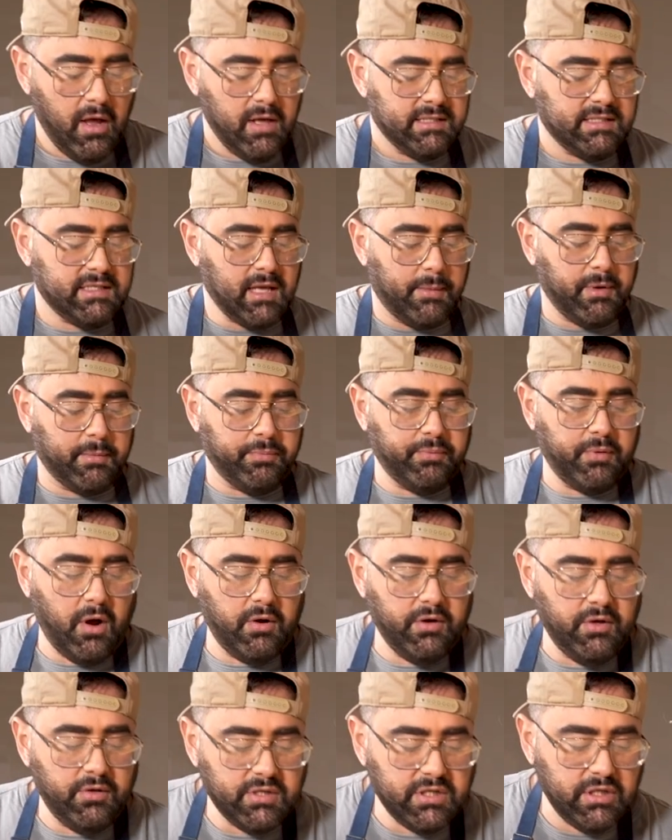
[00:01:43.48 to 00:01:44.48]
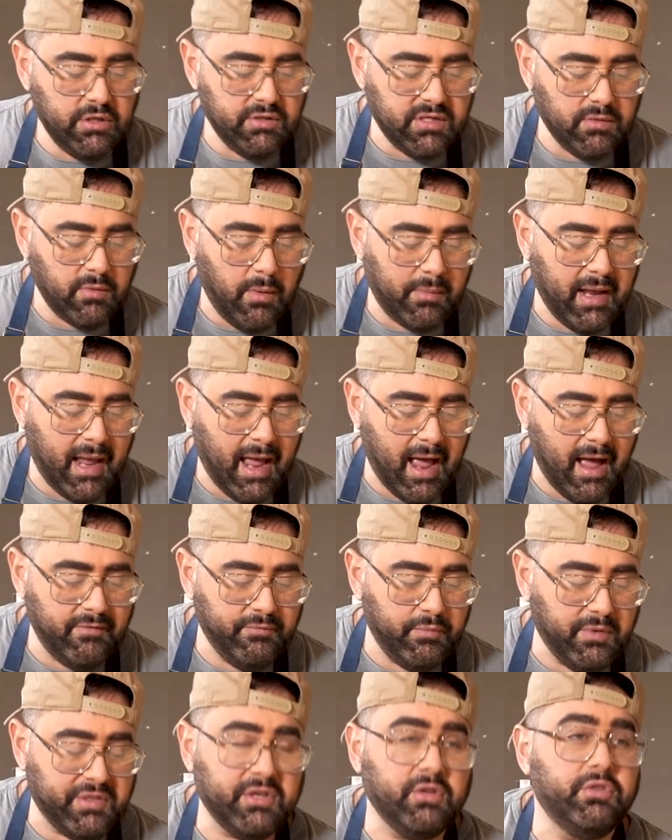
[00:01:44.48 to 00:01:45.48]
summer produce, using what we have,
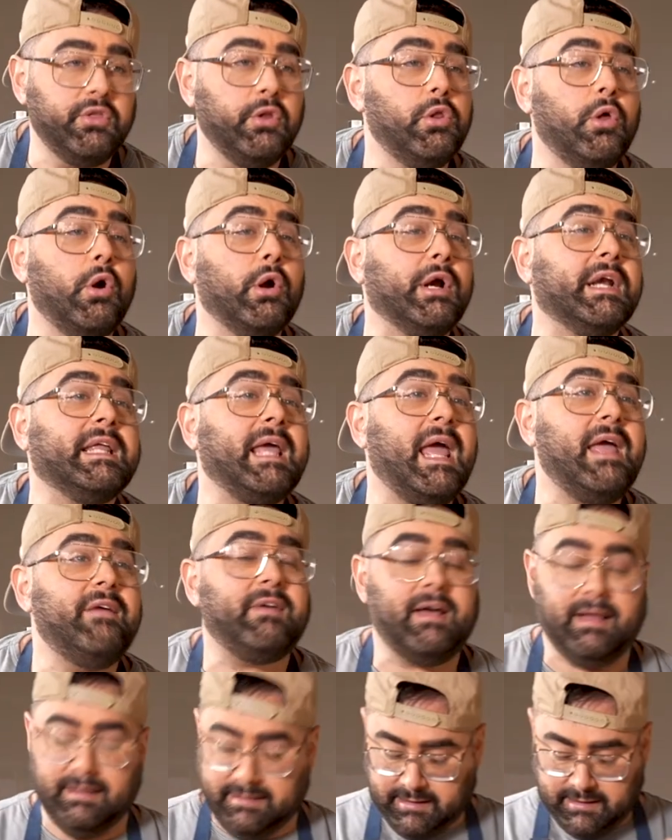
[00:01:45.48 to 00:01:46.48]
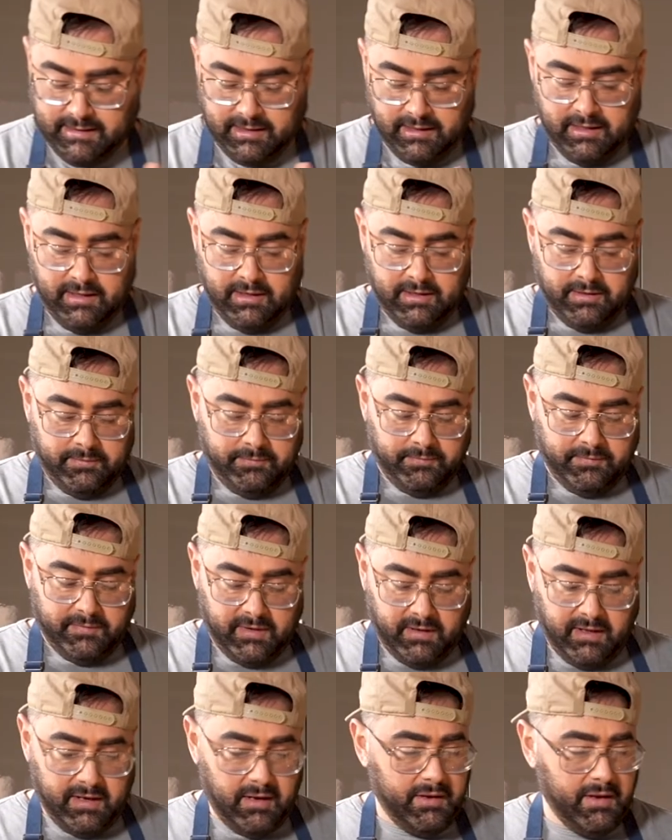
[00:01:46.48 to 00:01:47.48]
what the Lord gave us,
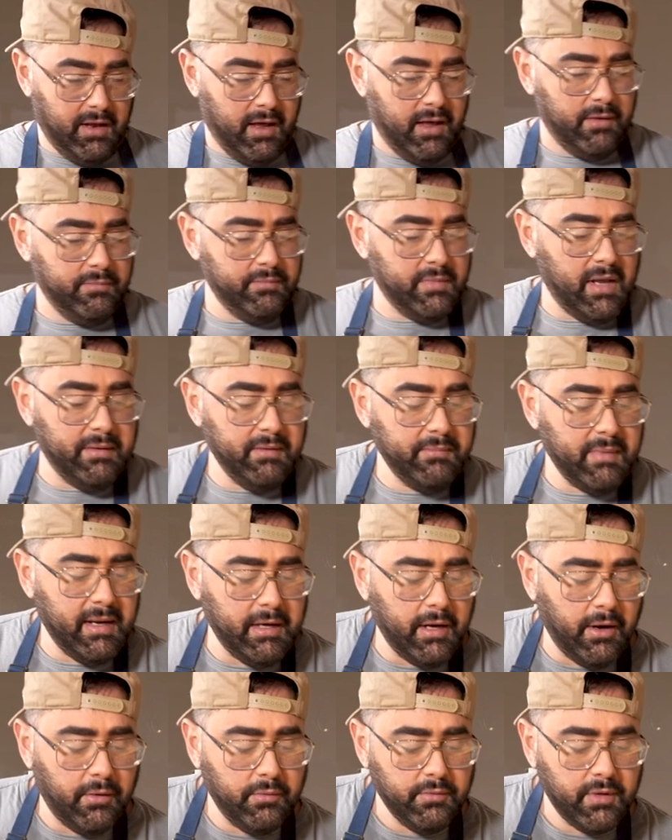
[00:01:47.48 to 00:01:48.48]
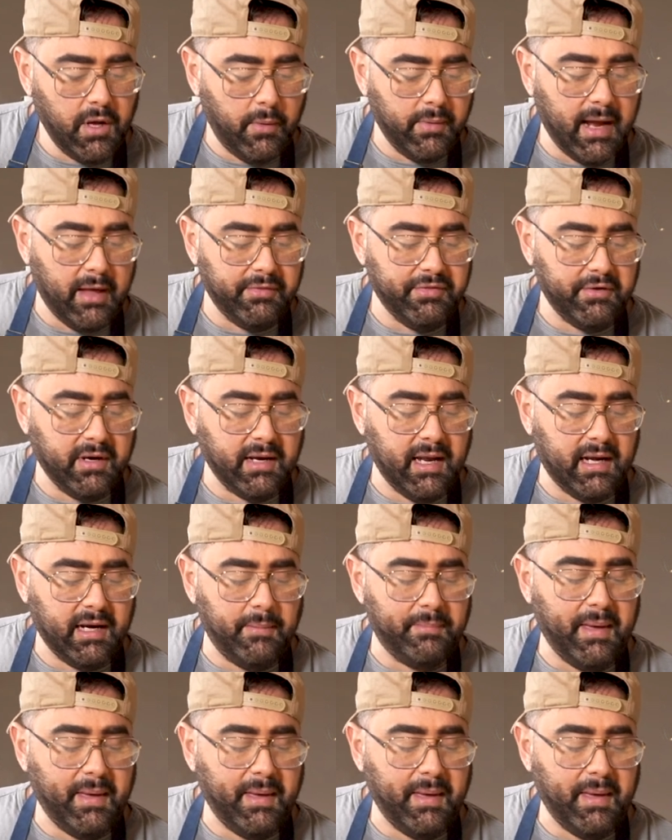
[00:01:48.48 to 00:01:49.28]
and then you know, going out there and getting a